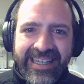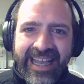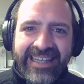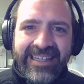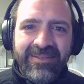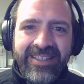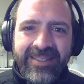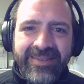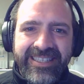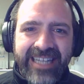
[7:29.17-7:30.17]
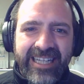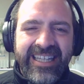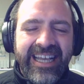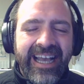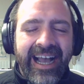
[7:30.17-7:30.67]
And I'm a little bit shocked.
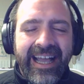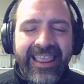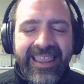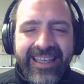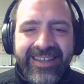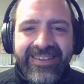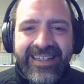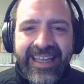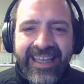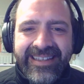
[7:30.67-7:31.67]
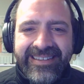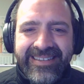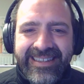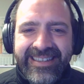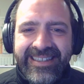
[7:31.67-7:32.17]
I think you can
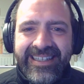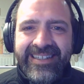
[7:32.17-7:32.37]
handle it,